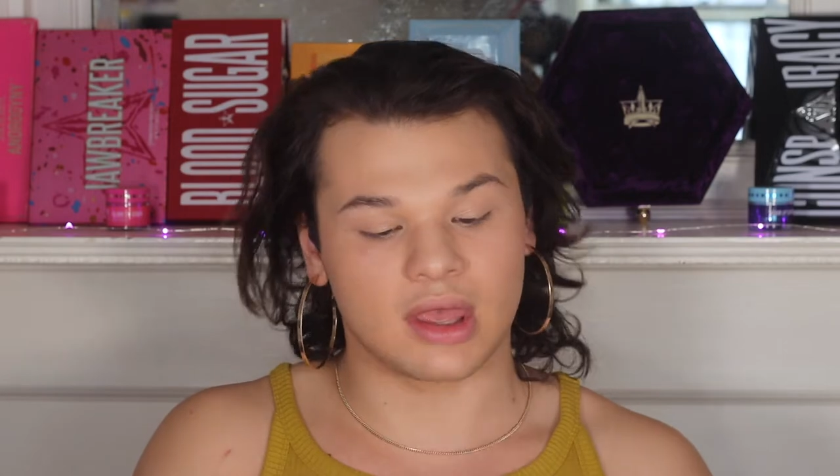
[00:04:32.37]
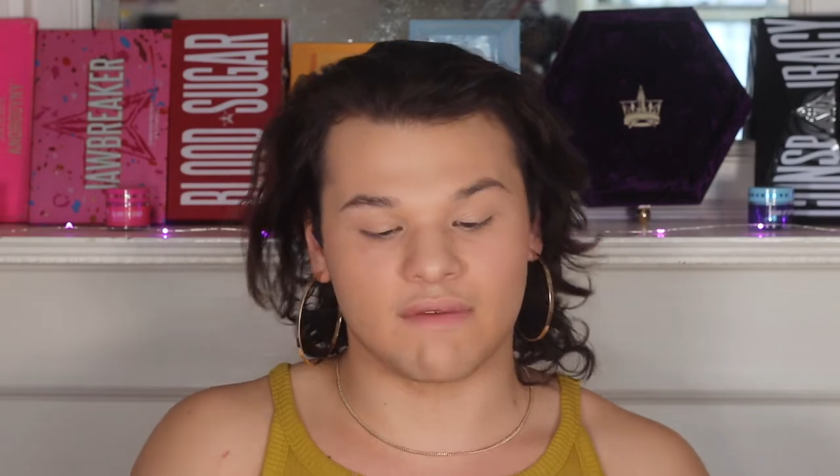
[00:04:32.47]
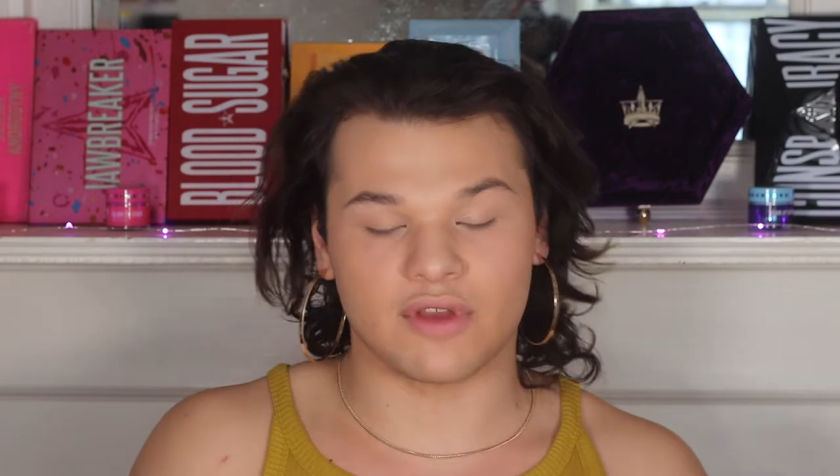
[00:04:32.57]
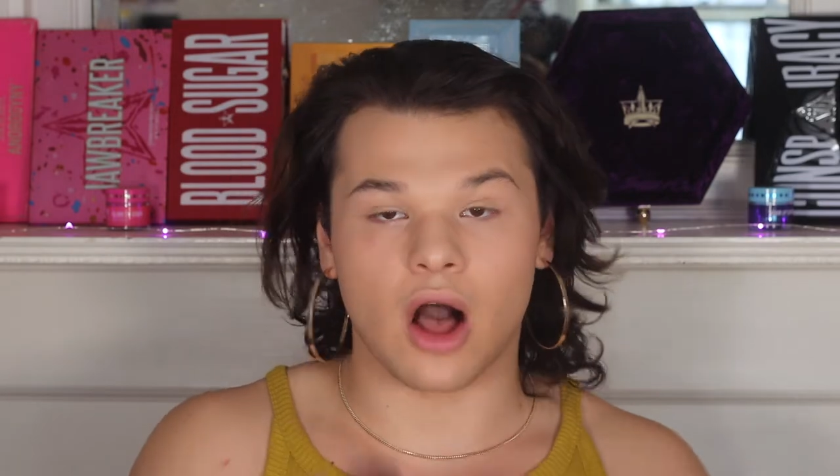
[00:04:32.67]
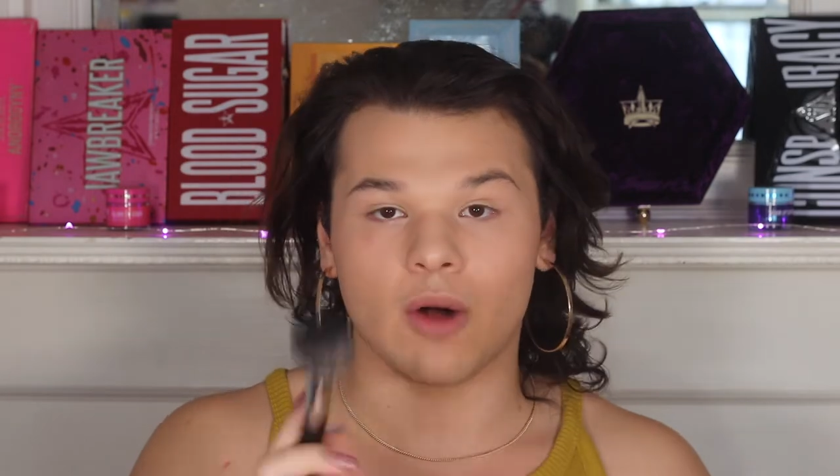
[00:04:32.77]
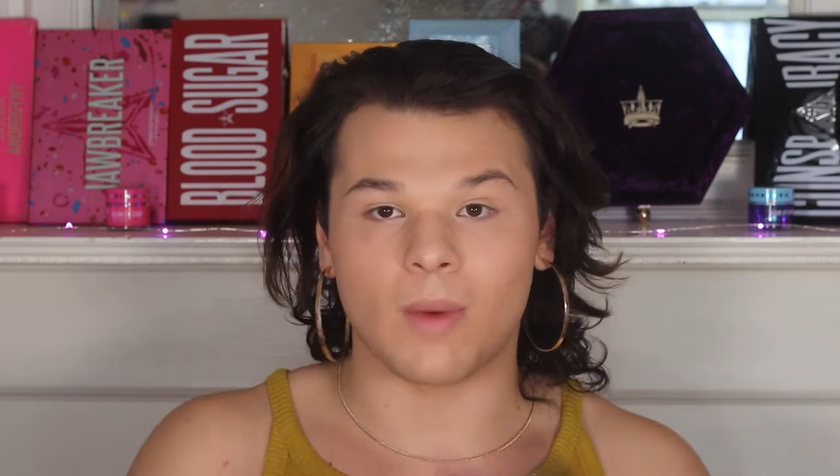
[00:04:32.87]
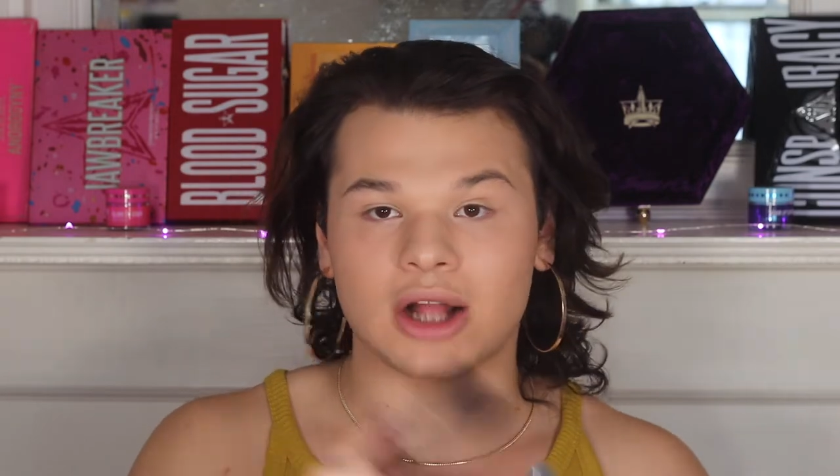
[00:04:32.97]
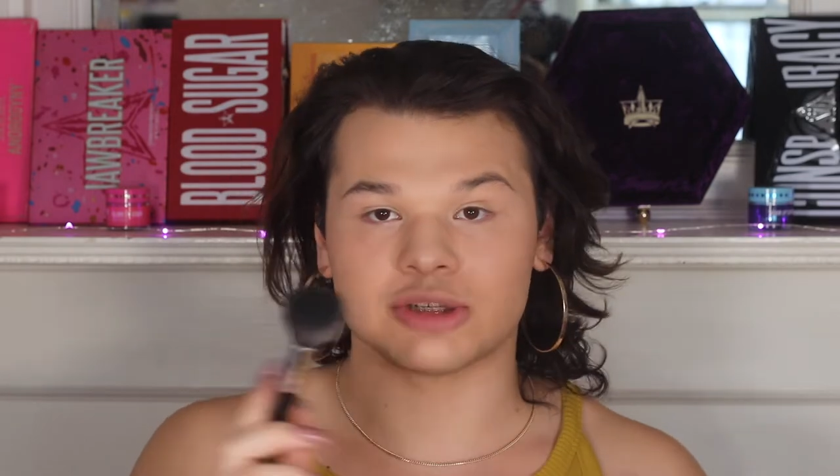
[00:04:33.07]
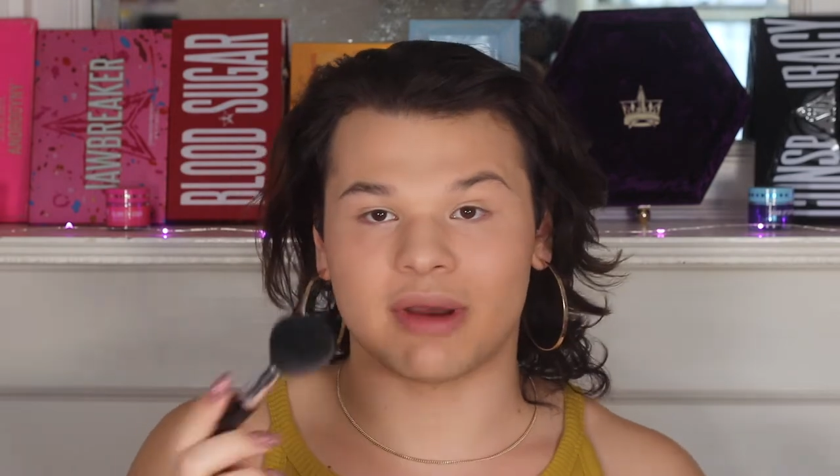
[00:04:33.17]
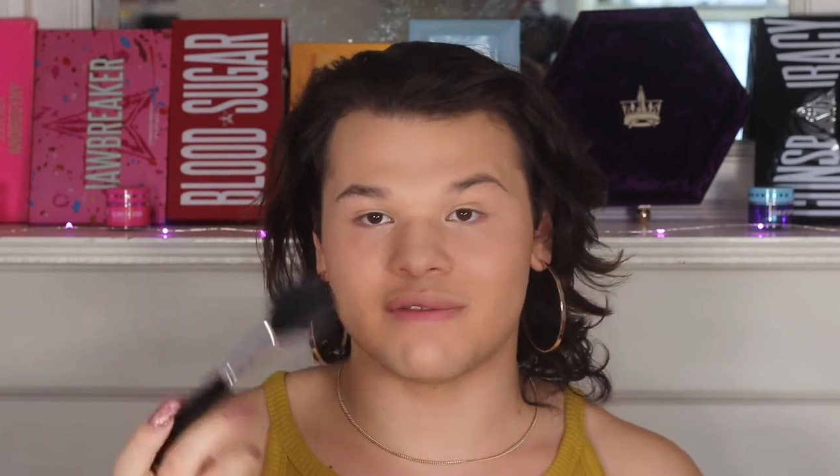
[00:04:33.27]
If y'all
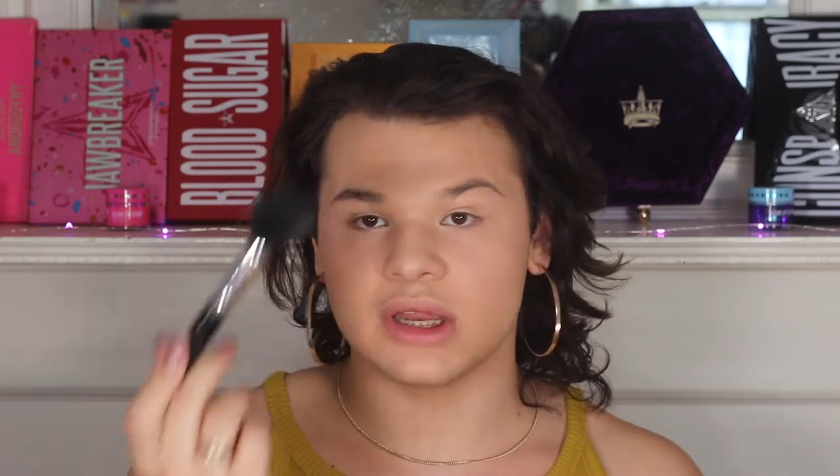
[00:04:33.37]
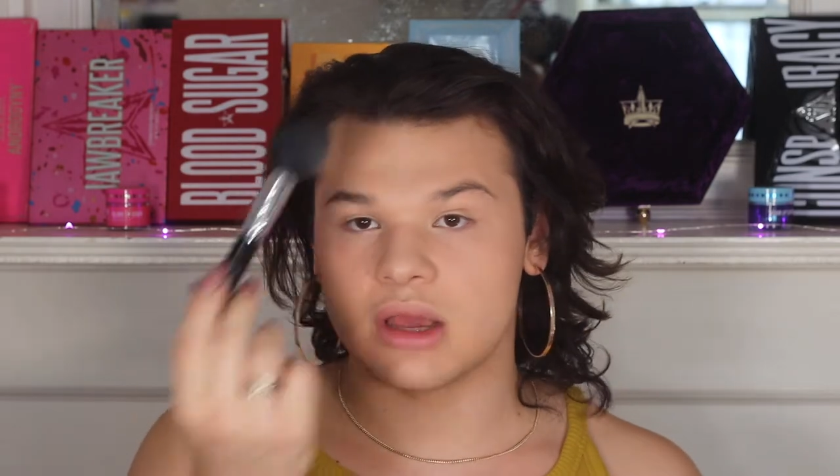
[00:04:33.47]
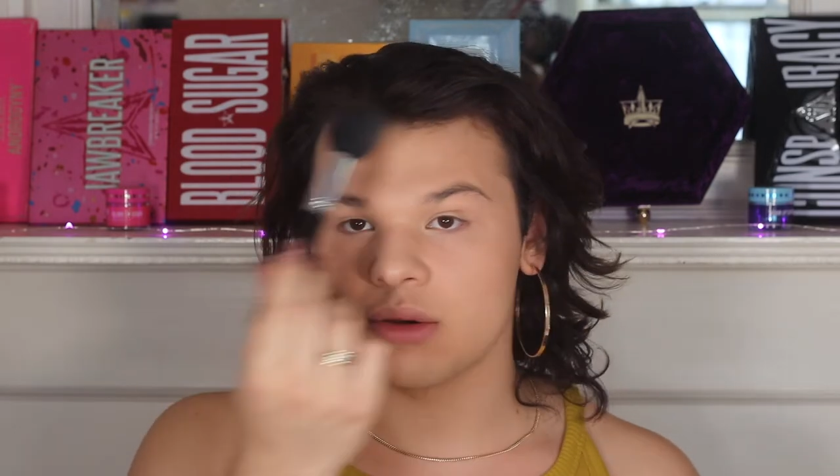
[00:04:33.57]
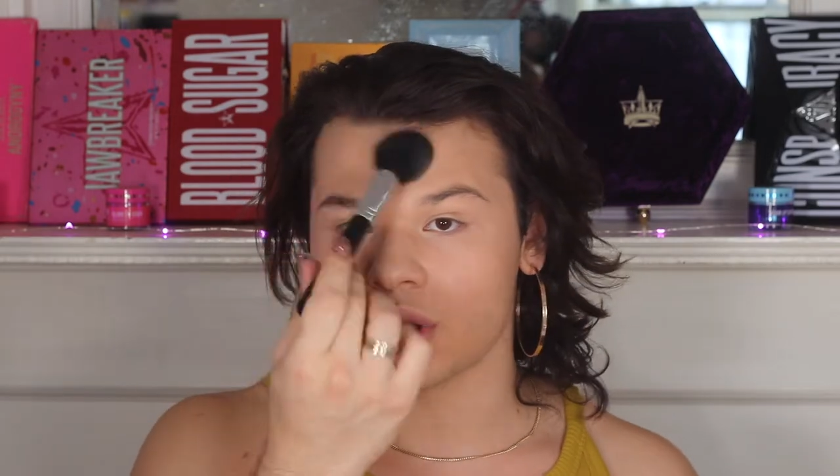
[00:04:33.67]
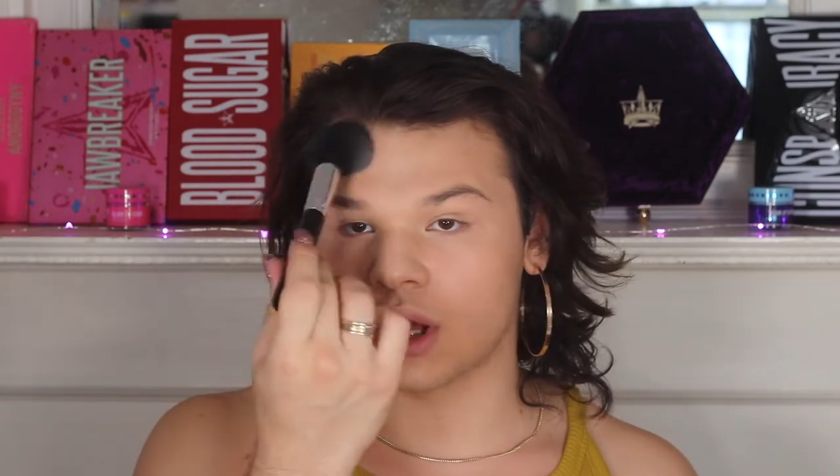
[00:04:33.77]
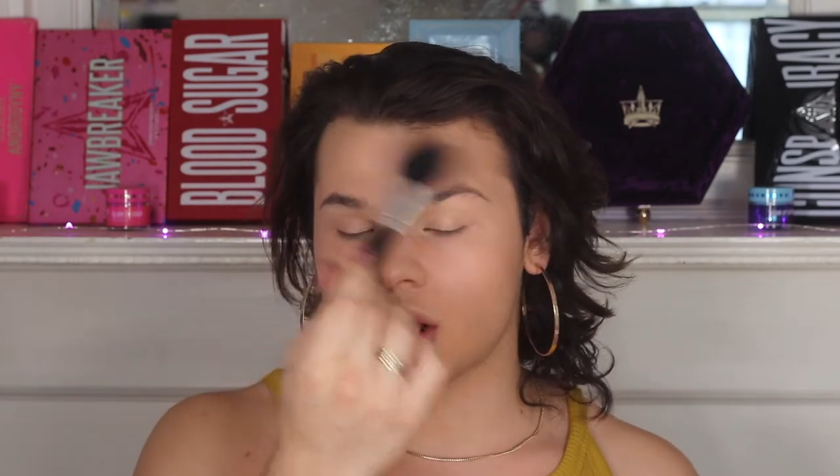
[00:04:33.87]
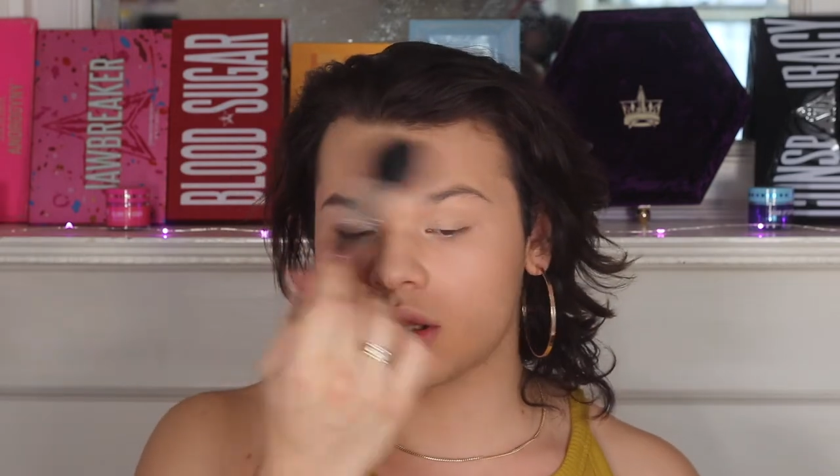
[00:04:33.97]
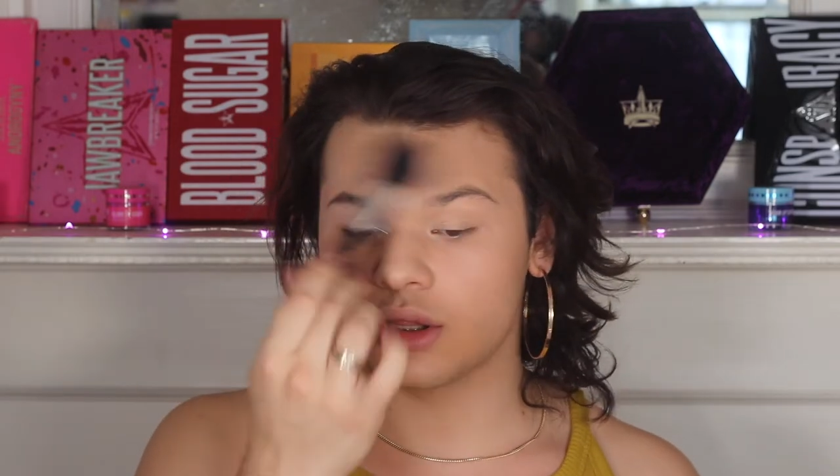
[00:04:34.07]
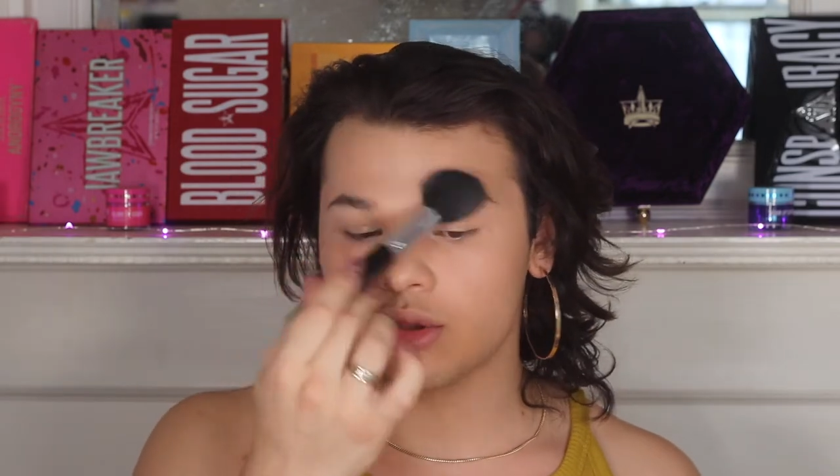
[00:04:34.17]
watch my videos, y'all,